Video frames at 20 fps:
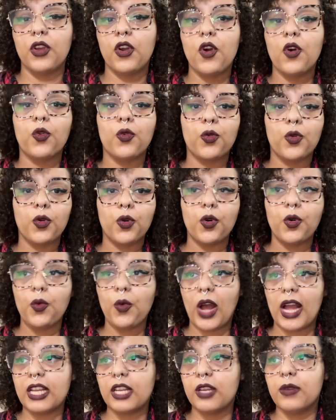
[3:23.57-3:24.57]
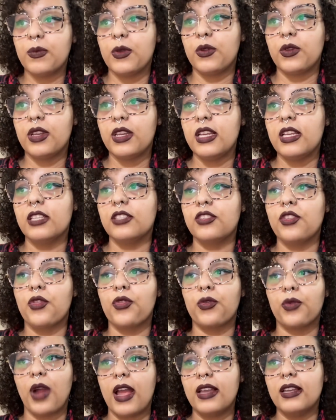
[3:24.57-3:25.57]
Rural white communities,
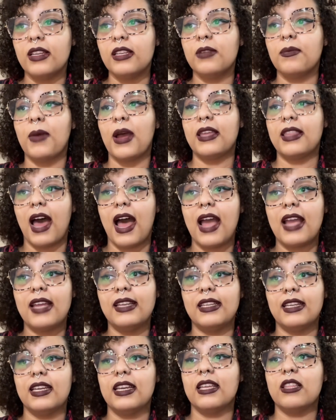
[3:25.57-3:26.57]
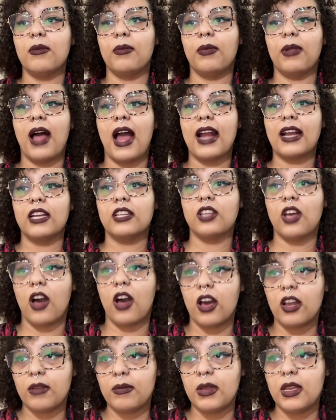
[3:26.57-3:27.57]
threatened by the idea that Black
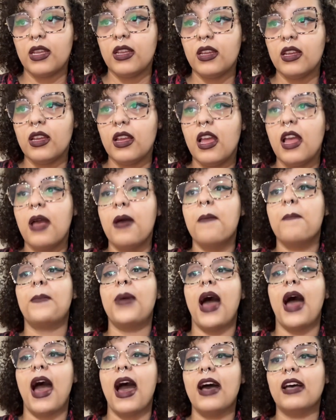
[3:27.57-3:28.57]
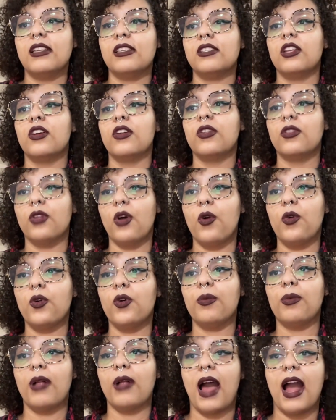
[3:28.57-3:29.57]
autonomy, passed local
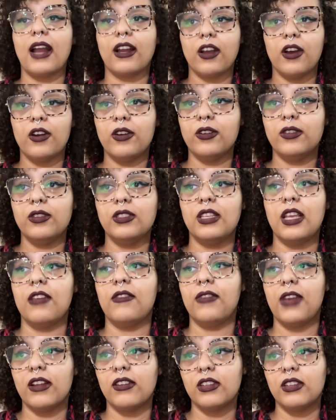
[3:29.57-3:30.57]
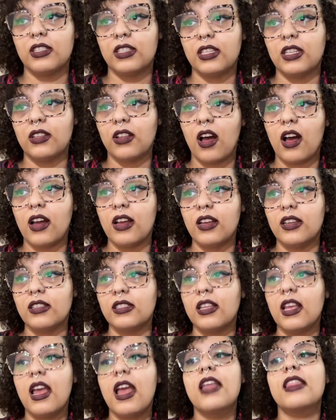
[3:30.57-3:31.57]
Black codes and vagrancy laws
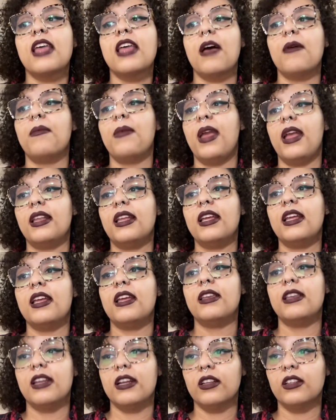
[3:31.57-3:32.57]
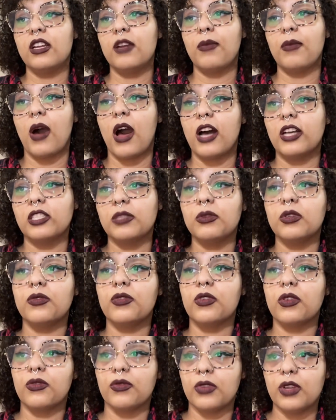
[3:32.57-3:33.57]
that made it nearly impossible
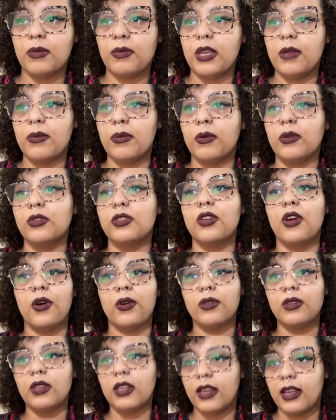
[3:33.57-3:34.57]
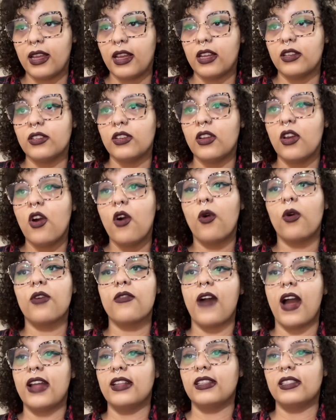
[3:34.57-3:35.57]
for free people to own land or
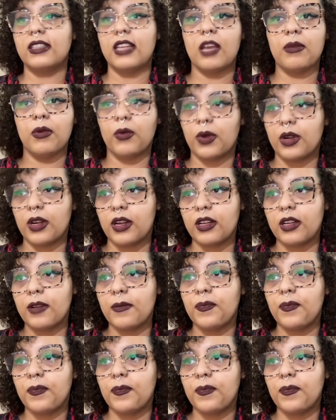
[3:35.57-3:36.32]
find stable work.